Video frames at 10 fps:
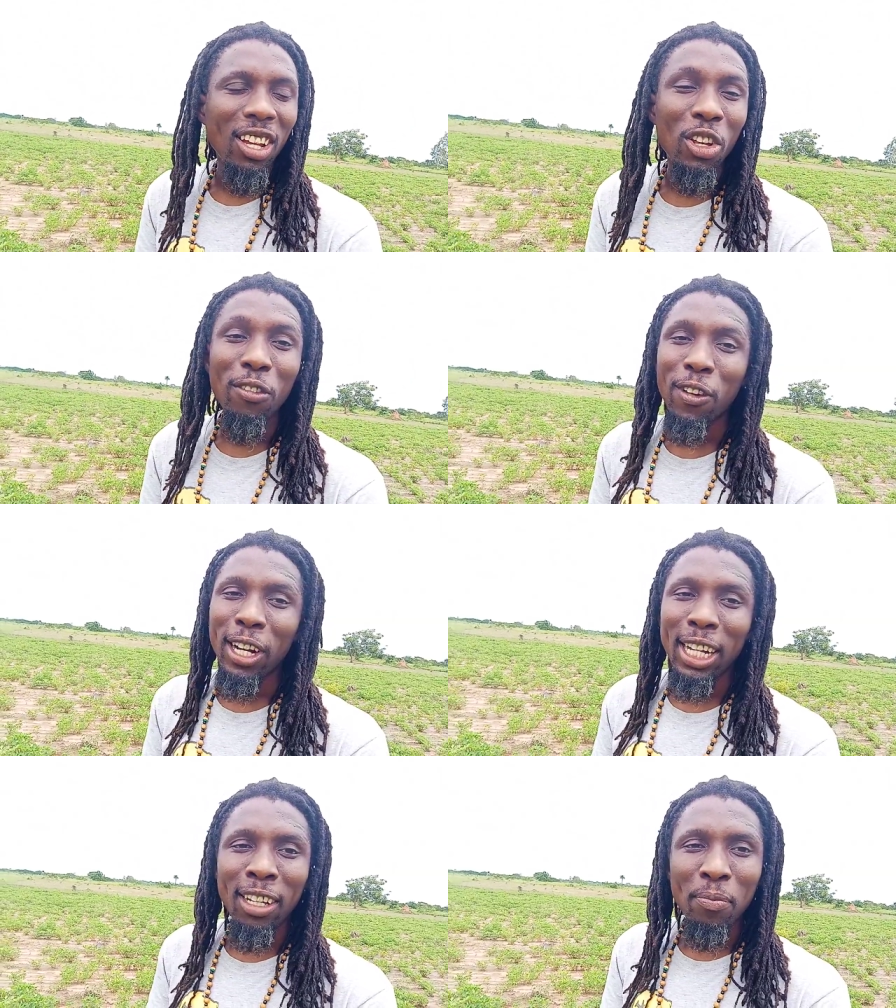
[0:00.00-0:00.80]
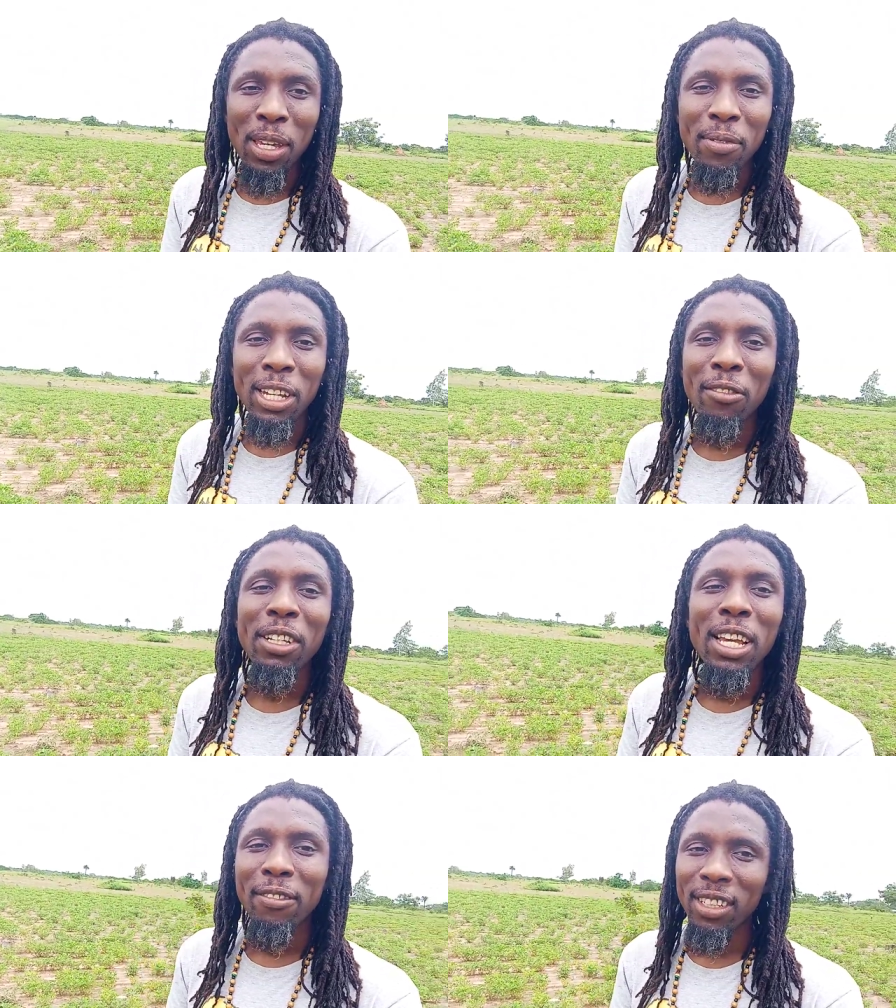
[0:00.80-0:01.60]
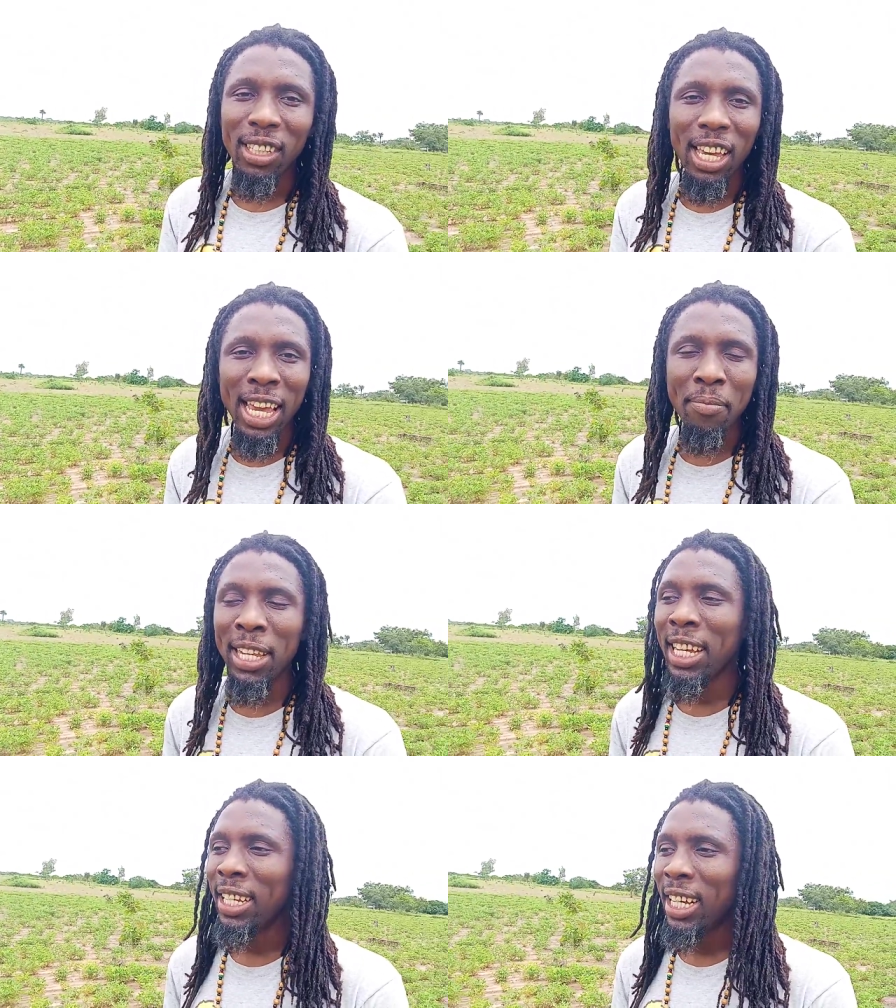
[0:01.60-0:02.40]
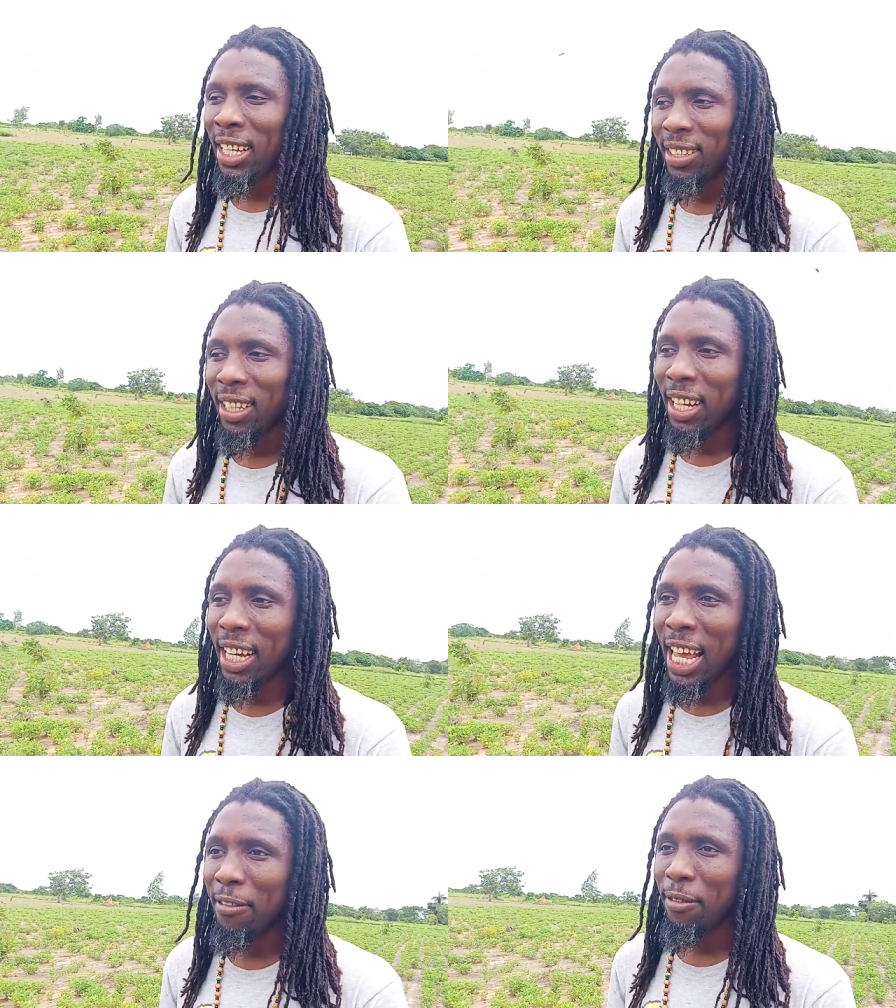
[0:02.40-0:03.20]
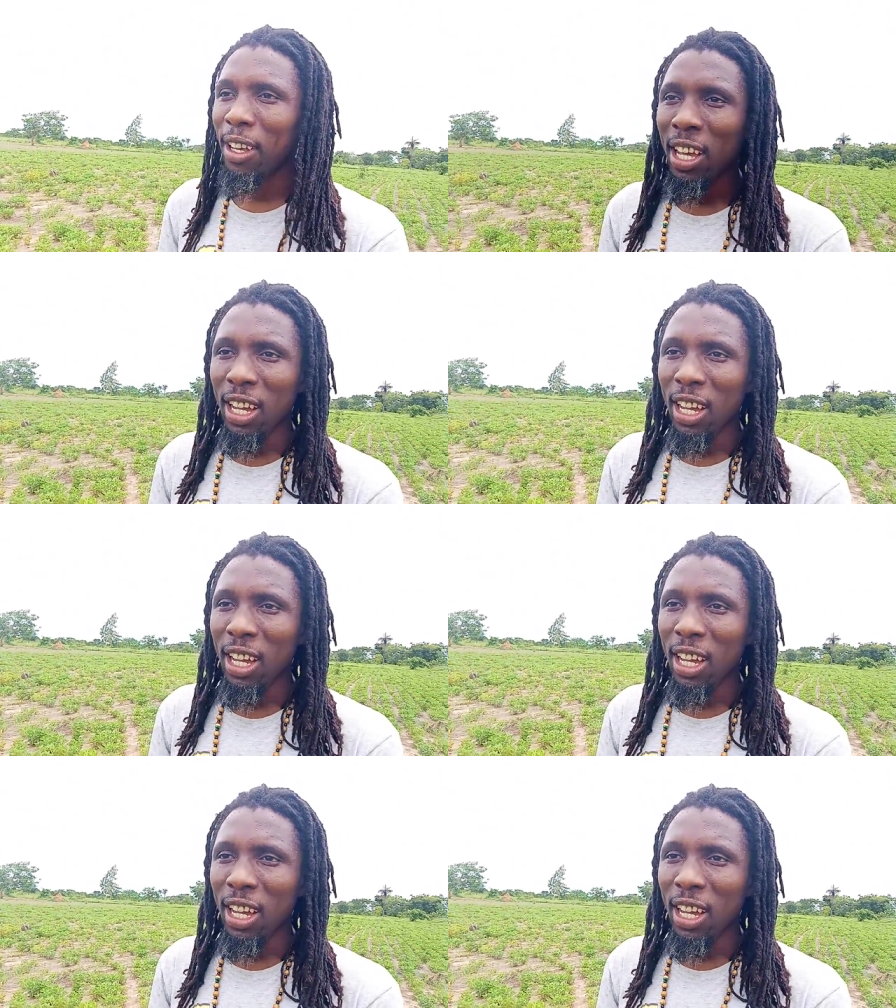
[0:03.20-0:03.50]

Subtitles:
Now, for a lot of people, they will never see $8 million in their life,